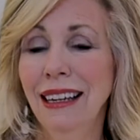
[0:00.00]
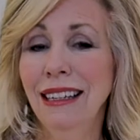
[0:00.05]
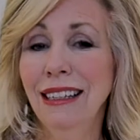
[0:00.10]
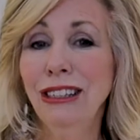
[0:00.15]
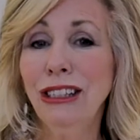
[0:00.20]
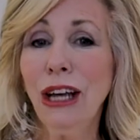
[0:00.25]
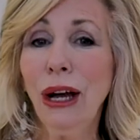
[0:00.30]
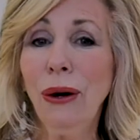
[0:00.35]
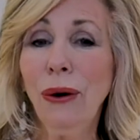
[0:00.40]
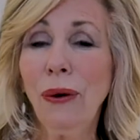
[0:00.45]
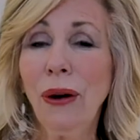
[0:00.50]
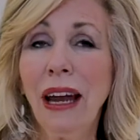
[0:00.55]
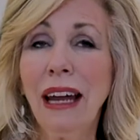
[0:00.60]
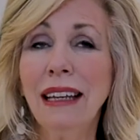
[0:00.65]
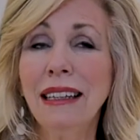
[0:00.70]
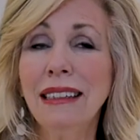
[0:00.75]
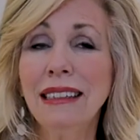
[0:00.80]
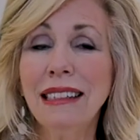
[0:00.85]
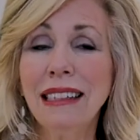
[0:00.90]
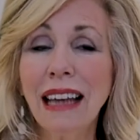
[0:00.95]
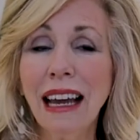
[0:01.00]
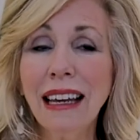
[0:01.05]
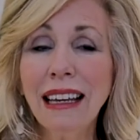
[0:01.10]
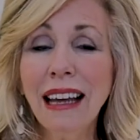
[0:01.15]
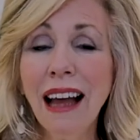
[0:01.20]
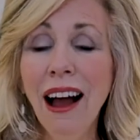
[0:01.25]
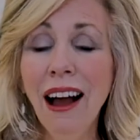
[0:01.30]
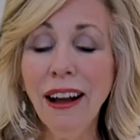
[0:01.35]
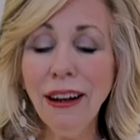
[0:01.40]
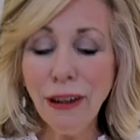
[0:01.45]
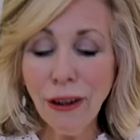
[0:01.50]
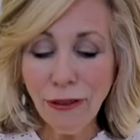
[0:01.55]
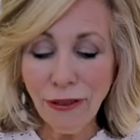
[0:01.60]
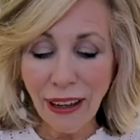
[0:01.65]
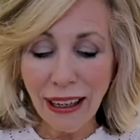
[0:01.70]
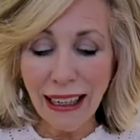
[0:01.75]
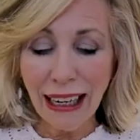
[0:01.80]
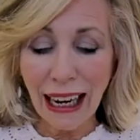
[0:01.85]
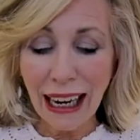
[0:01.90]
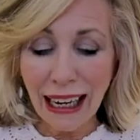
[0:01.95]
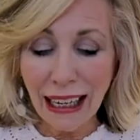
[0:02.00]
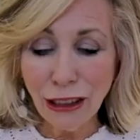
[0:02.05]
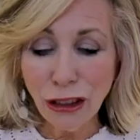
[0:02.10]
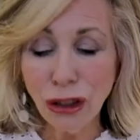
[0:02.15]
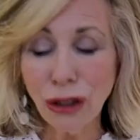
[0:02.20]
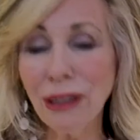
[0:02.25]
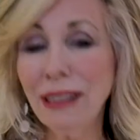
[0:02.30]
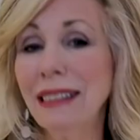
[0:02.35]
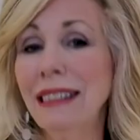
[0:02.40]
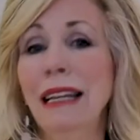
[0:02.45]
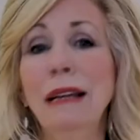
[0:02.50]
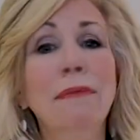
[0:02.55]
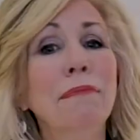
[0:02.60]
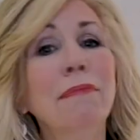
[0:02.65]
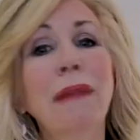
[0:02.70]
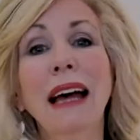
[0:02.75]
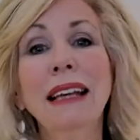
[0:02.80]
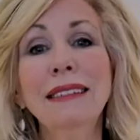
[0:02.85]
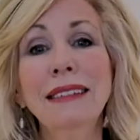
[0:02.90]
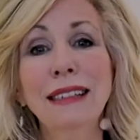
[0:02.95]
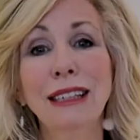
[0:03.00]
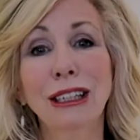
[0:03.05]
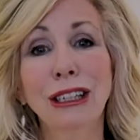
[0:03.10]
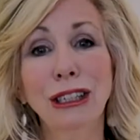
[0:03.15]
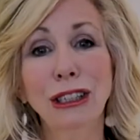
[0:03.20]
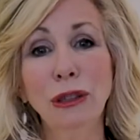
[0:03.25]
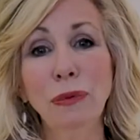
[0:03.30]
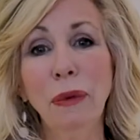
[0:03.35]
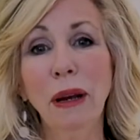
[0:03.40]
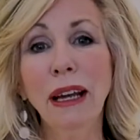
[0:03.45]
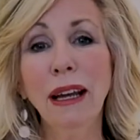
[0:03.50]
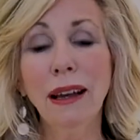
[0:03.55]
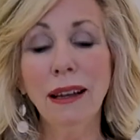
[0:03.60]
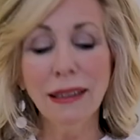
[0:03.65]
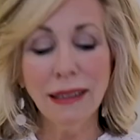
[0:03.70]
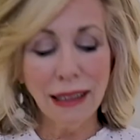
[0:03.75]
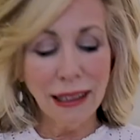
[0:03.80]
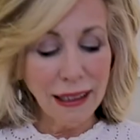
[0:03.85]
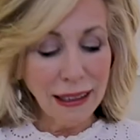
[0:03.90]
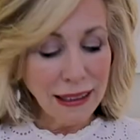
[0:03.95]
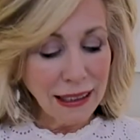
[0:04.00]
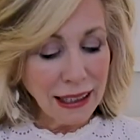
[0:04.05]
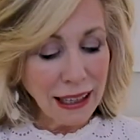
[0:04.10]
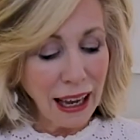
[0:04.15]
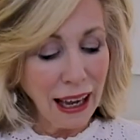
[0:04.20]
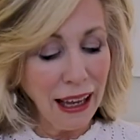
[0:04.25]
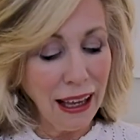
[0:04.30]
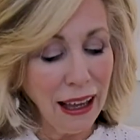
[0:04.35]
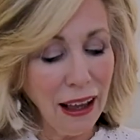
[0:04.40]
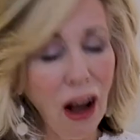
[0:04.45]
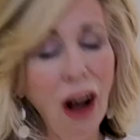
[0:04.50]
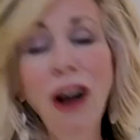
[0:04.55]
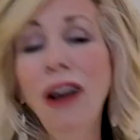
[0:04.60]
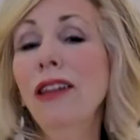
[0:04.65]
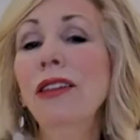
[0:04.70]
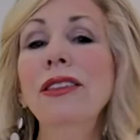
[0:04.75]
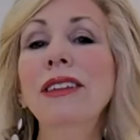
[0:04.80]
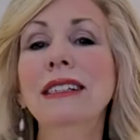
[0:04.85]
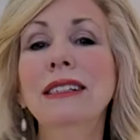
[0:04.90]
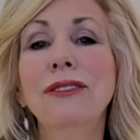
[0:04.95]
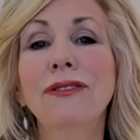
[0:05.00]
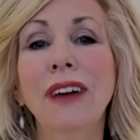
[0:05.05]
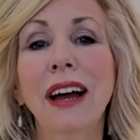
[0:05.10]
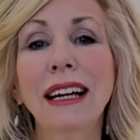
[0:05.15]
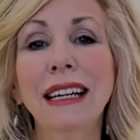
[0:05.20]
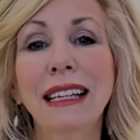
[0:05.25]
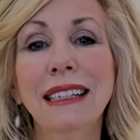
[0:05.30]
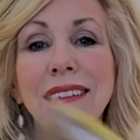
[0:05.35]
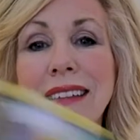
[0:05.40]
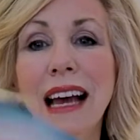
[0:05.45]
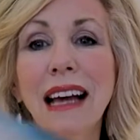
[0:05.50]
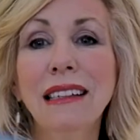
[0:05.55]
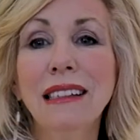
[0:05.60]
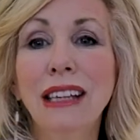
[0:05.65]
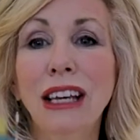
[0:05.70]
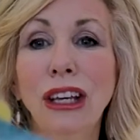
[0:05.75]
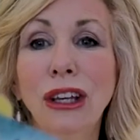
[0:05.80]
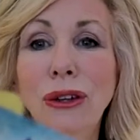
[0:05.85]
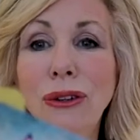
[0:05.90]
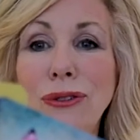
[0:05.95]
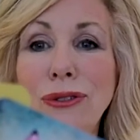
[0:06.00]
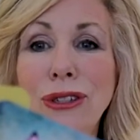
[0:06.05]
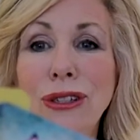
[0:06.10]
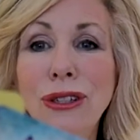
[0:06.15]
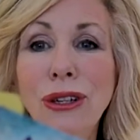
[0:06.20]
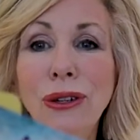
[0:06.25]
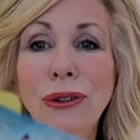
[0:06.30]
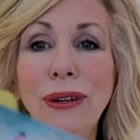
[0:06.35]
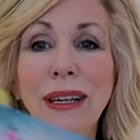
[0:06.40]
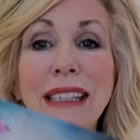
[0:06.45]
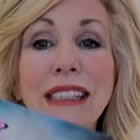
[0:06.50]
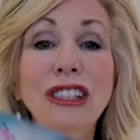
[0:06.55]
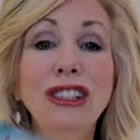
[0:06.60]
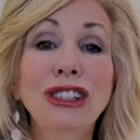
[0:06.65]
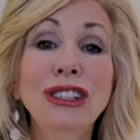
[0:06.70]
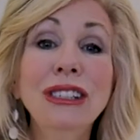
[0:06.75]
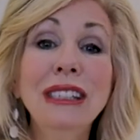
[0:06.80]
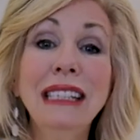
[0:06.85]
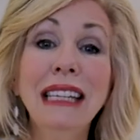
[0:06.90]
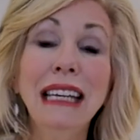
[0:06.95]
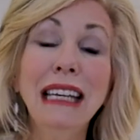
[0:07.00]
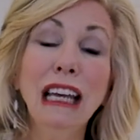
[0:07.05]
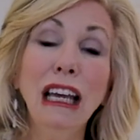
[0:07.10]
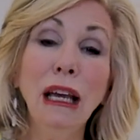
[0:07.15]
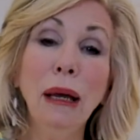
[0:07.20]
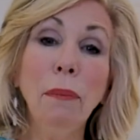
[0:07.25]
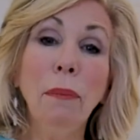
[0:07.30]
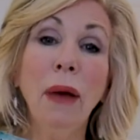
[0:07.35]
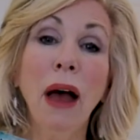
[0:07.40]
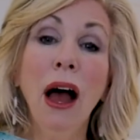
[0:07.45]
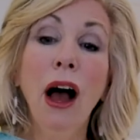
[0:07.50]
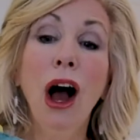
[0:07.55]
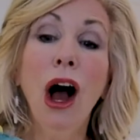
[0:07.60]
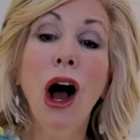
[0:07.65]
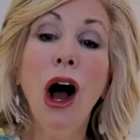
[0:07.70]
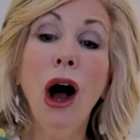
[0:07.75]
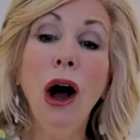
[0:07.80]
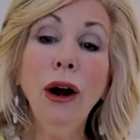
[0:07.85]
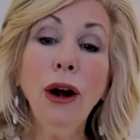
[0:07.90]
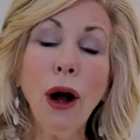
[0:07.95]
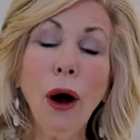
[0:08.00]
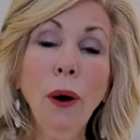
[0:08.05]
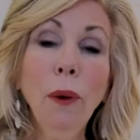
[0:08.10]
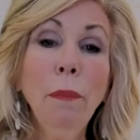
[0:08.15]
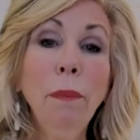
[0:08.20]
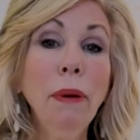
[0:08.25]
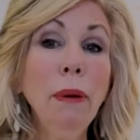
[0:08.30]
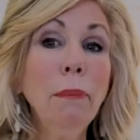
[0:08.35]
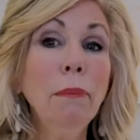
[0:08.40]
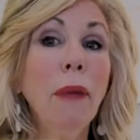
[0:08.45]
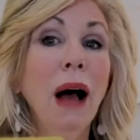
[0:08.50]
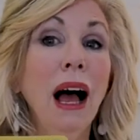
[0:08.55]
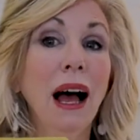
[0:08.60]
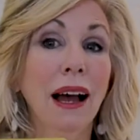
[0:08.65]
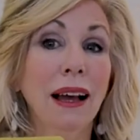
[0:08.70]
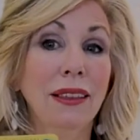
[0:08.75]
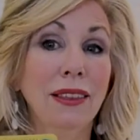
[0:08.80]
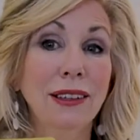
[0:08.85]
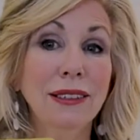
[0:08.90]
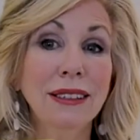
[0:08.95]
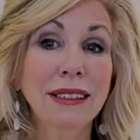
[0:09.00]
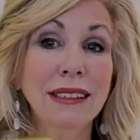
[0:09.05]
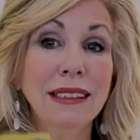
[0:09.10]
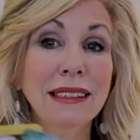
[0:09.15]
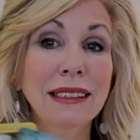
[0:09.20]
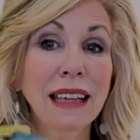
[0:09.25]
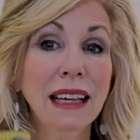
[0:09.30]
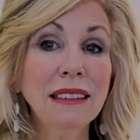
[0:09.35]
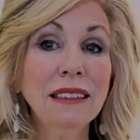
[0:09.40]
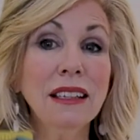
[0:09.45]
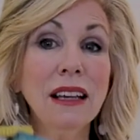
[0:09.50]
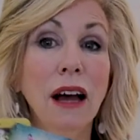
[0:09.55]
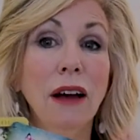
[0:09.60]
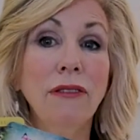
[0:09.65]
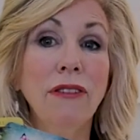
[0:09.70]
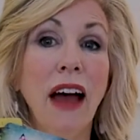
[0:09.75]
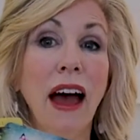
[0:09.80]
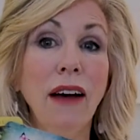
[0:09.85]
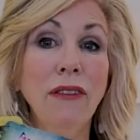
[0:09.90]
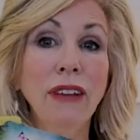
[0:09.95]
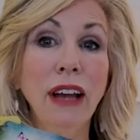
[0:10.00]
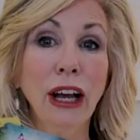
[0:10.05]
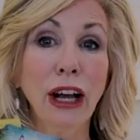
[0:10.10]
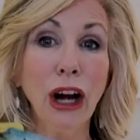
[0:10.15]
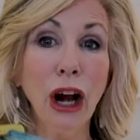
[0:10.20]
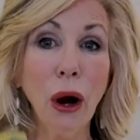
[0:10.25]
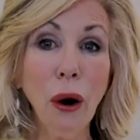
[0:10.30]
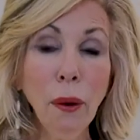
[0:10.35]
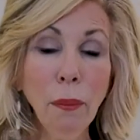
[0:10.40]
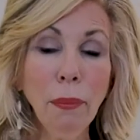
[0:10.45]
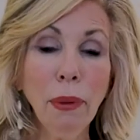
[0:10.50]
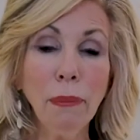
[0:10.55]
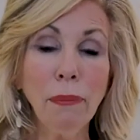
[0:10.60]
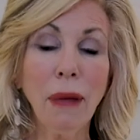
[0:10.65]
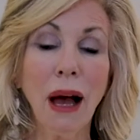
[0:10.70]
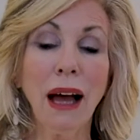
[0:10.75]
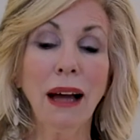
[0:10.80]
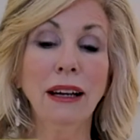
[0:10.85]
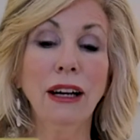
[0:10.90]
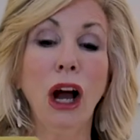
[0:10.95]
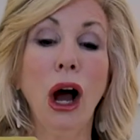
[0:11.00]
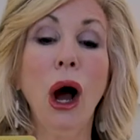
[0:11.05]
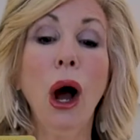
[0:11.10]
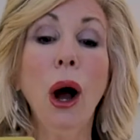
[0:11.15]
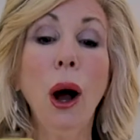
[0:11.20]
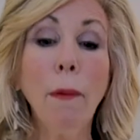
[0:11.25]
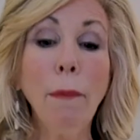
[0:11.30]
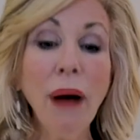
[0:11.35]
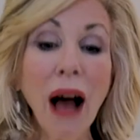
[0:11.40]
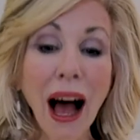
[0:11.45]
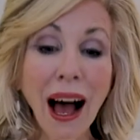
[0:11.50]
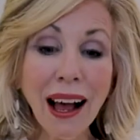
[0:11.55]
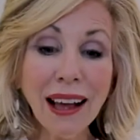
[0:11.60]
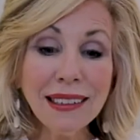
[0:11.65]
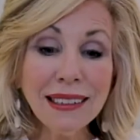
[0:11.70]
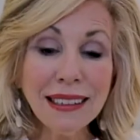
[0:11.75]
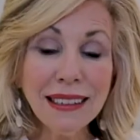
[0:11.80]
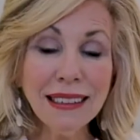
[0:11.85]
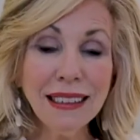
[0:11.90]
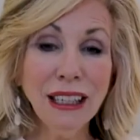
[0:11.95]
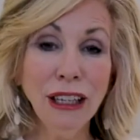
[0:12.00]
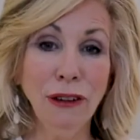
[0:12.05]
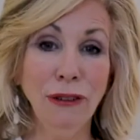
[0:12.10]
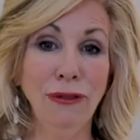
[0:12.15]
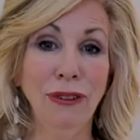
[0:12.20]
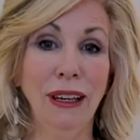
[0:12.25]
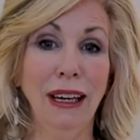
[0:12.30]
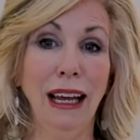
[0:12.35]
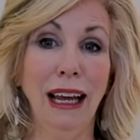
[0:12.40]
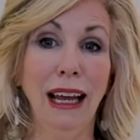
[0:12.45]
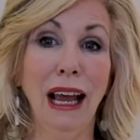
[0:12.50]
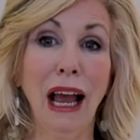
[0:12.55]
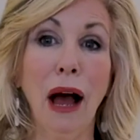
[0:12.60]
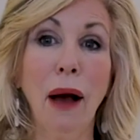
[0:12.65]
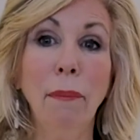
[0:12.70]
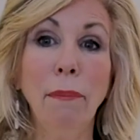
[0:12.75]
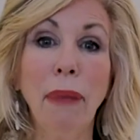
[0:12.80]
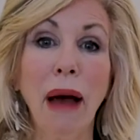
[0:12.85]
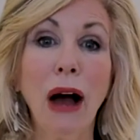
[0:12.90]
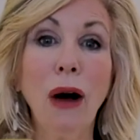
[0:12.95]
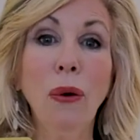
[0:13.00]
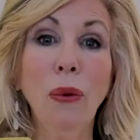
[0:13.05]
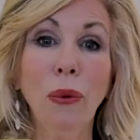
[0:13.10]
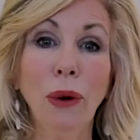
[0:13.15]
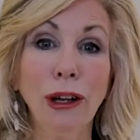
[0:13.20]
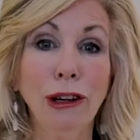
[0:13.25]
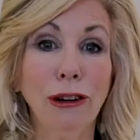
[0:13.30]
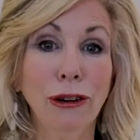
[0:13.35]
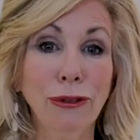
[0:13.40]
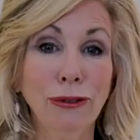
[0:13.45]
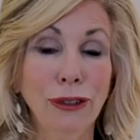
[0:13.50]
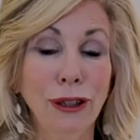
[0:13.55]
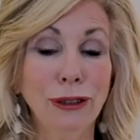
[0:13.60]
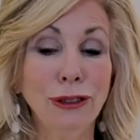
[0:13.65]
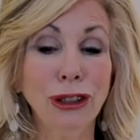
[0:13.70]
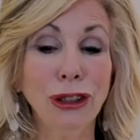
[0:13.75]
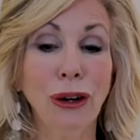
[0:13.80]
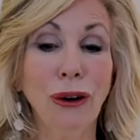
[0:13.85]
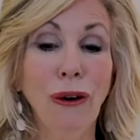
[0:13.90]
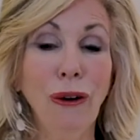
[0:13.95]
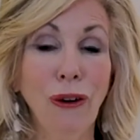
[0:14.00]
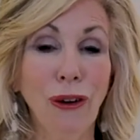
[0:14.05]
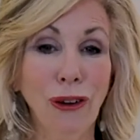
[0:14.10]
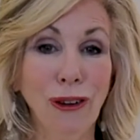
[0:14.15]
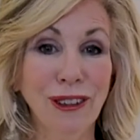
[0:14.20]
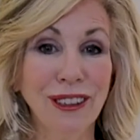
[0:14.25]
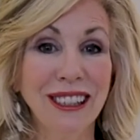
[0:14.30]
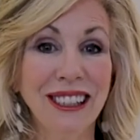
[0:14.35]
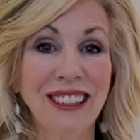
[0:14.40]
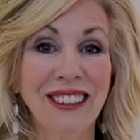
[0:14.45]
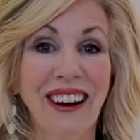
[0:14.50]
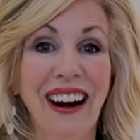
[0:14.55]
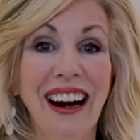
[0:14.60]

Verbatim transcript: So it's kind of an interesting message because all the divine is asking you to do is just to keep an open mind. There's a sense of having an open mind, positivity about what your future holds,